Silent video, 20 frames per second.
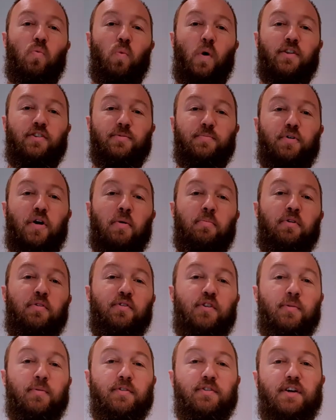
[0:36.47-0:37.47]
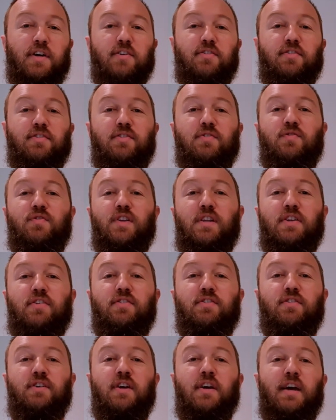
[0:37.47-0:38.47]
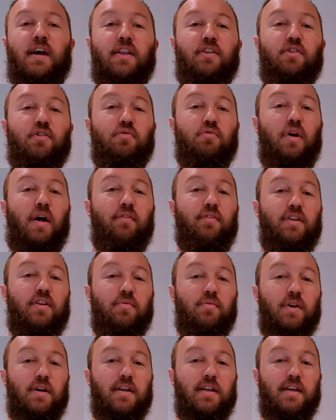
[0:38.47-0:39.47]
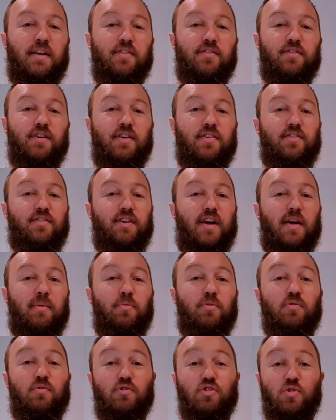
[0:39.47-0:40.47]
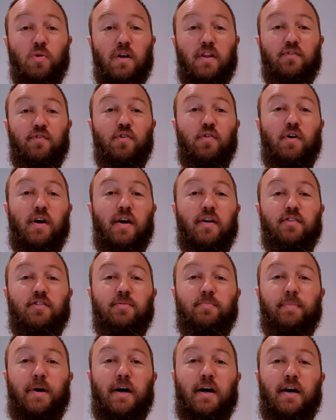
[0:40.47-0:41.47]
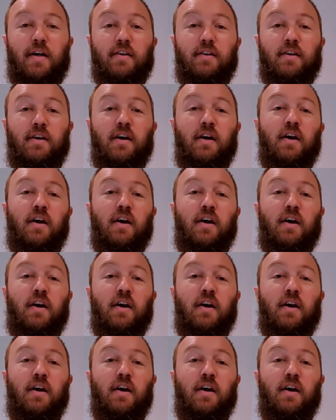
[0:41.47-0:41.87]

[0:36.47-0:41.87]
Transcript: Once primary fermentation is finished and your gravity readings are stable 24 hours apart,